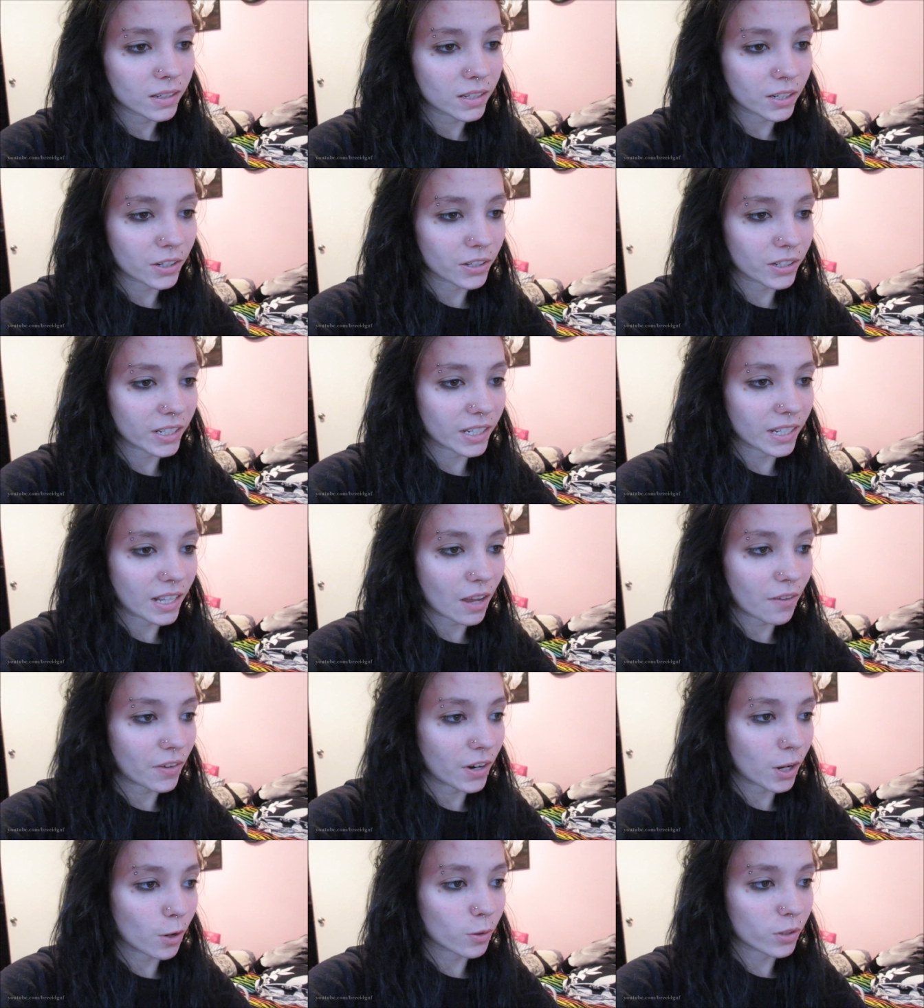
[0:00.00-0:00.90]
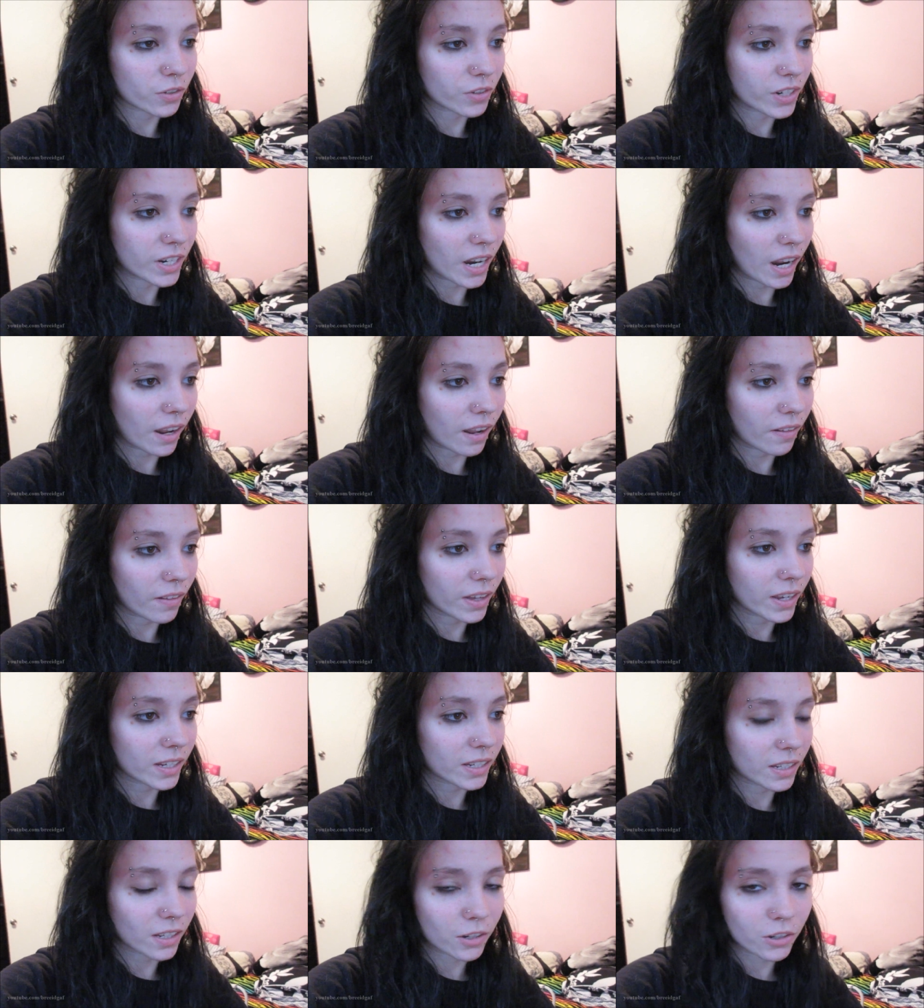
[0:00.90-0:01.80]
Seriously, that video was
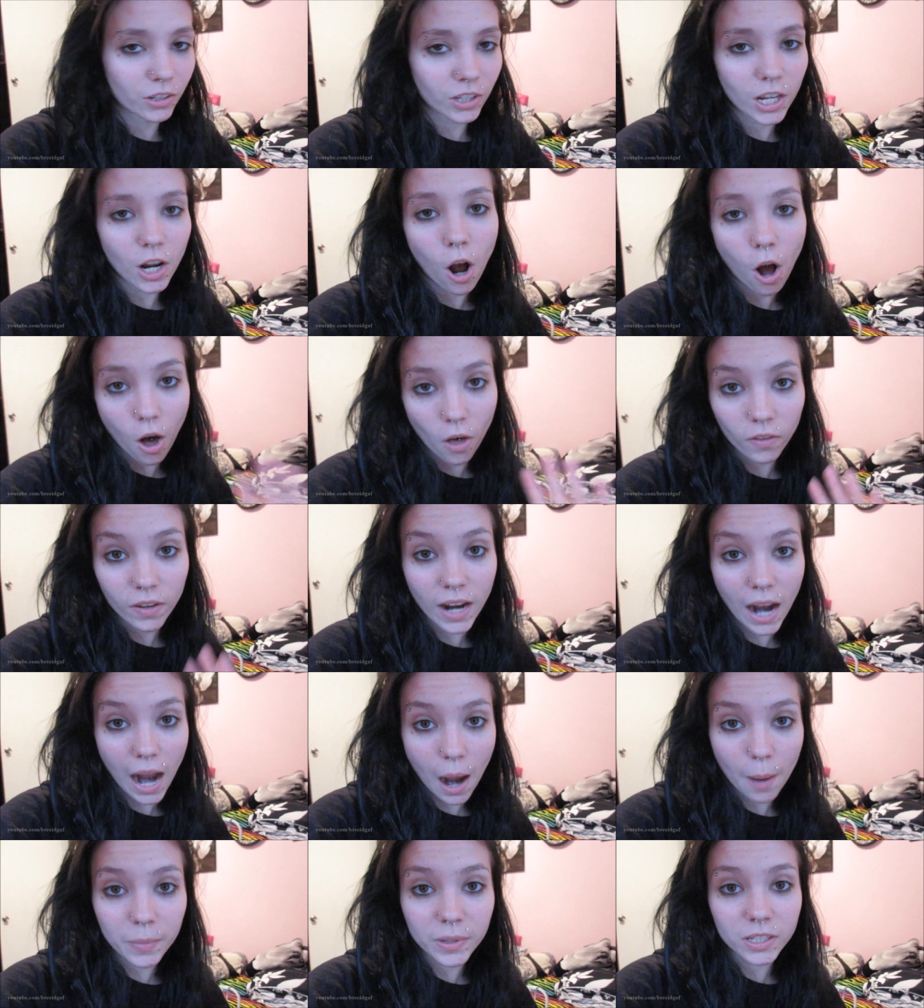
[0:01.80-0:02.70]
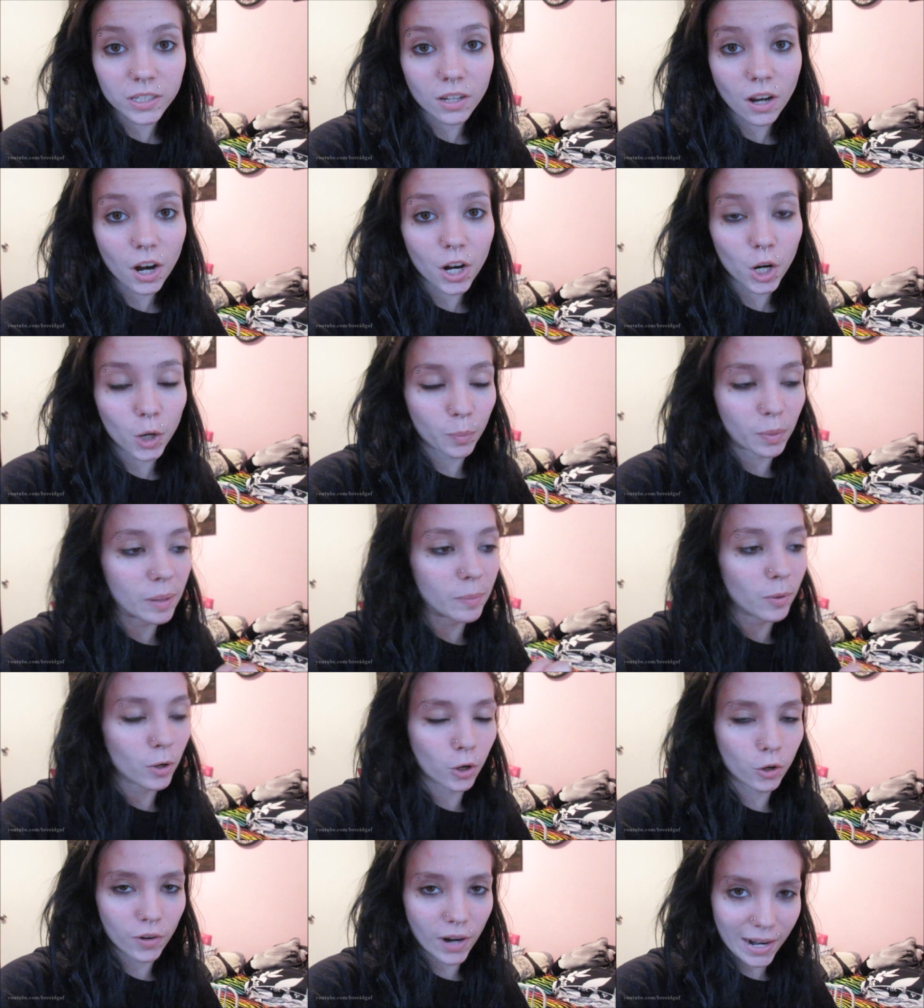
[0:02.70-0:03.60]
ridiculous. Literally all the comments are, or
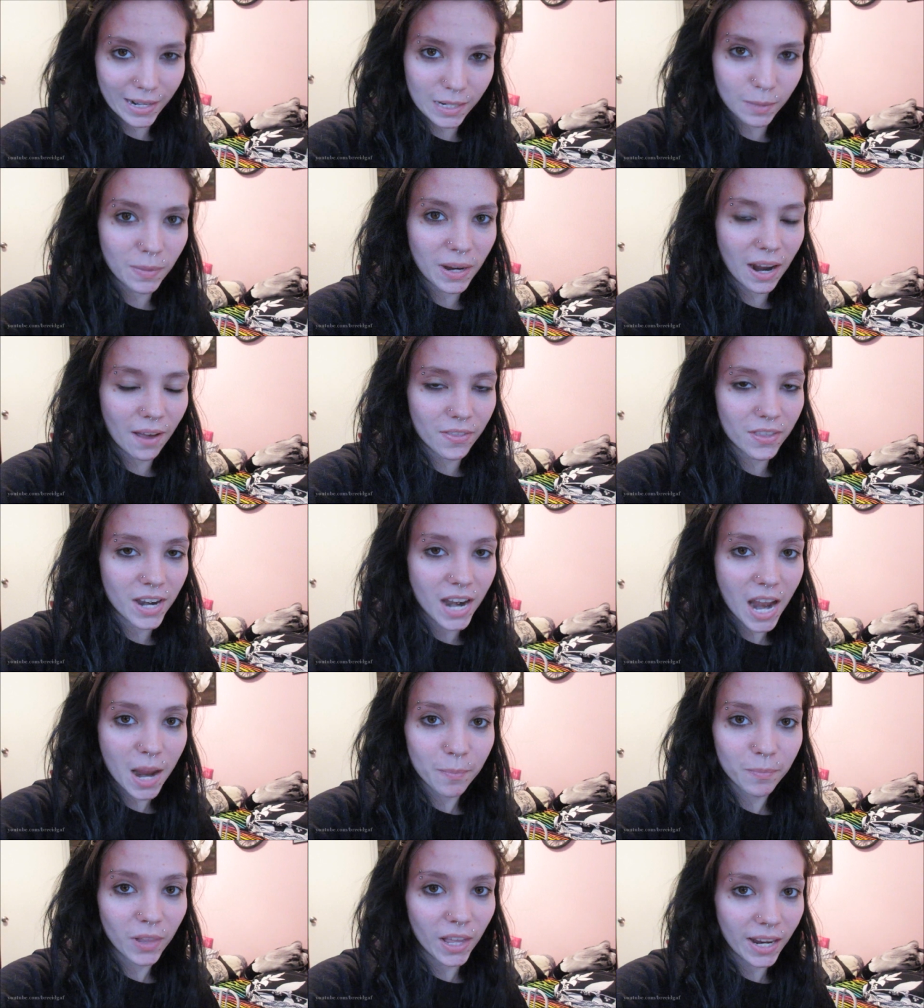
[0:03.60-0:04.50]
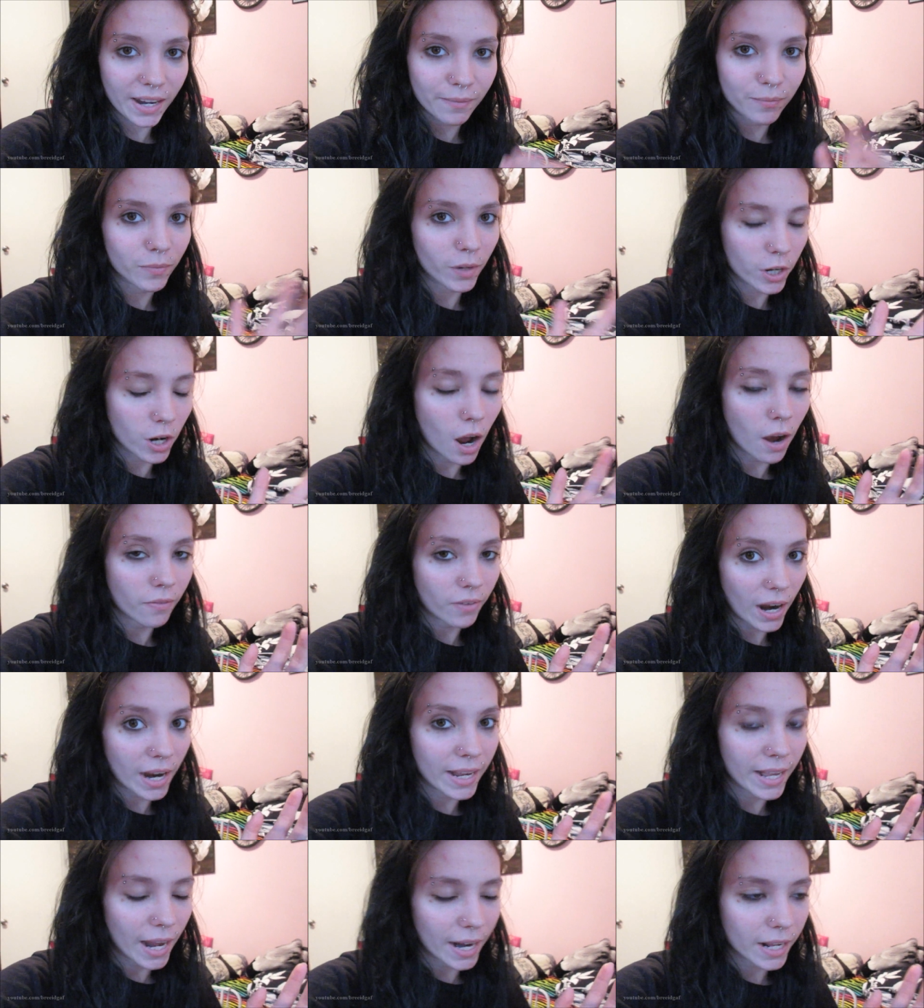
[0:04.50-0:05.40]
people correcting me on the name. Like, enough,
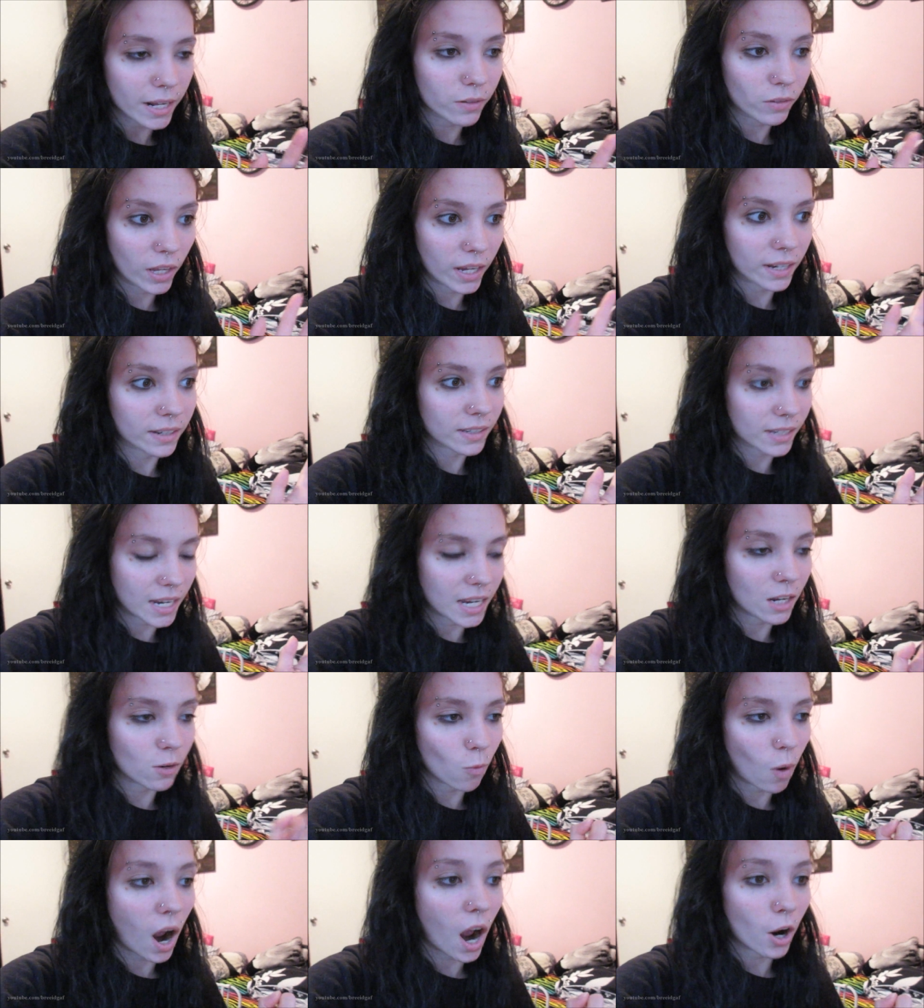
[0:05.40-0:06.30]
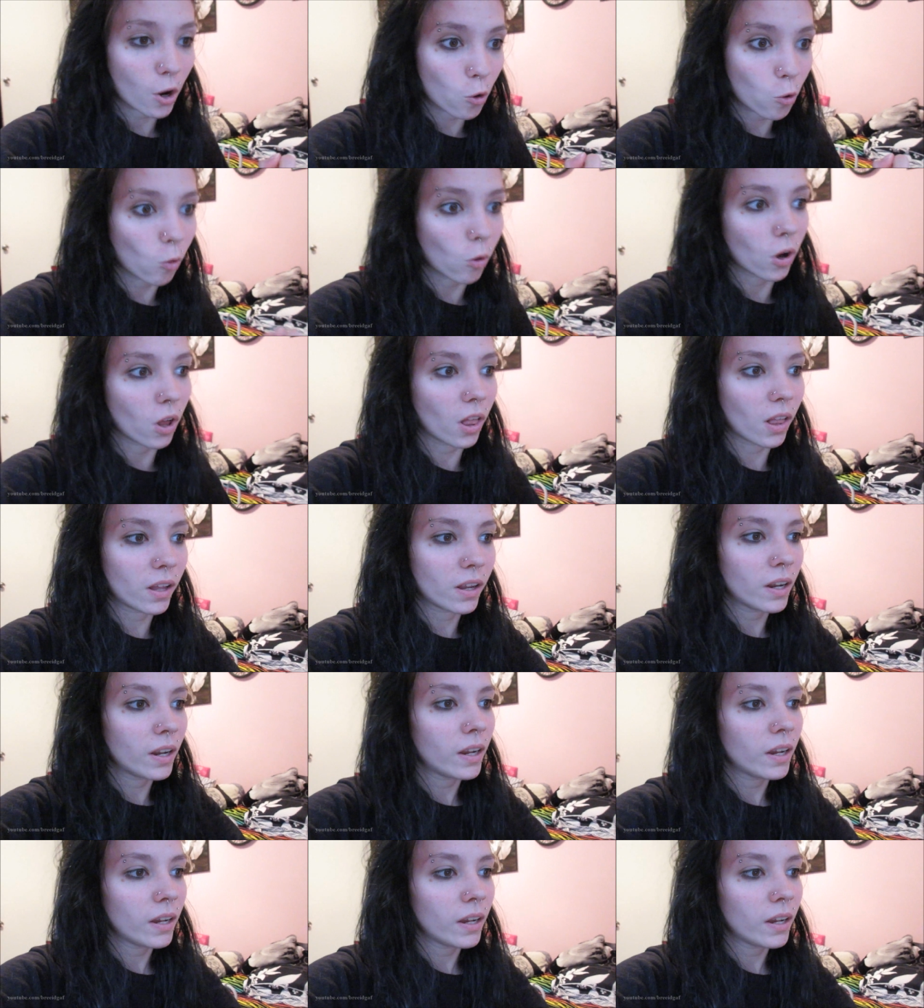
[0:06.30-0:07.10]
I get it. Like, it's quinoa, cool.